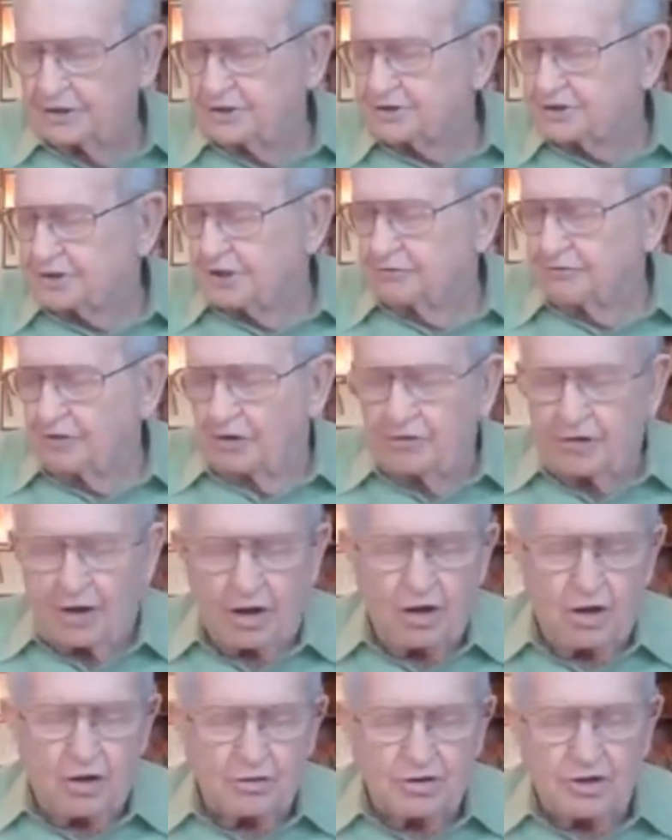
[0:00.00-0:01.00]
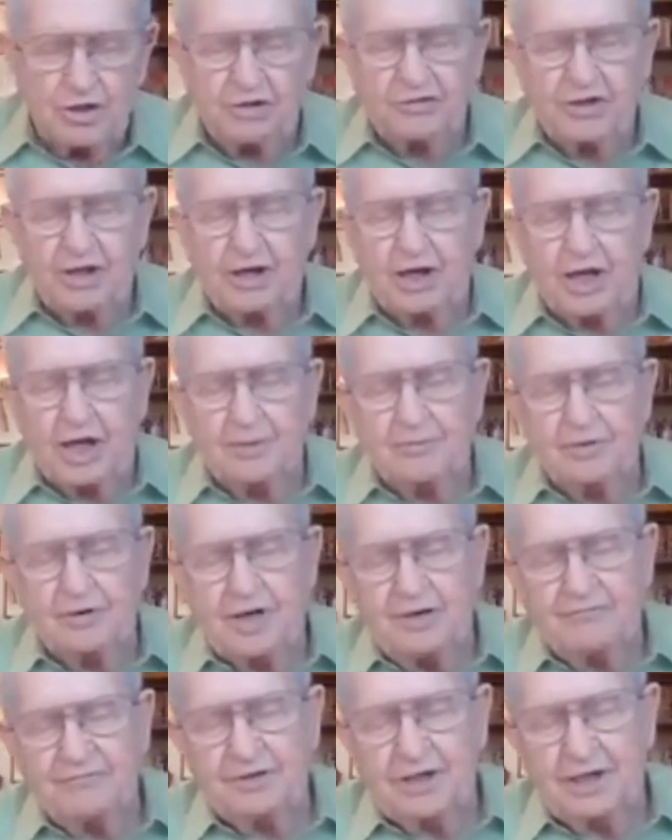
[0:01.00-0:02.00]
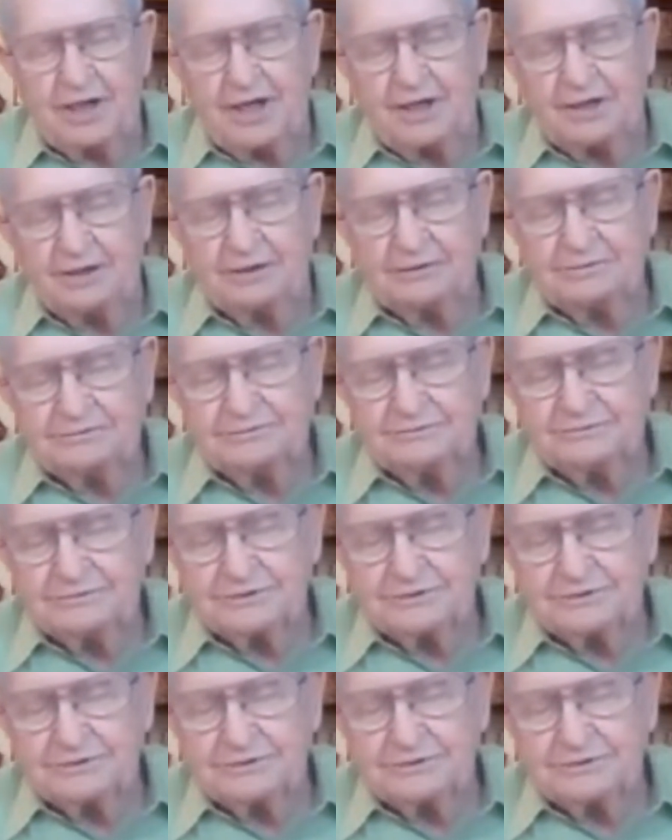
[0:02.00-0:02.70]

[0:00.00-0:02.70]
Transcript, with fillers: he said, All ye that labor and heavy laden,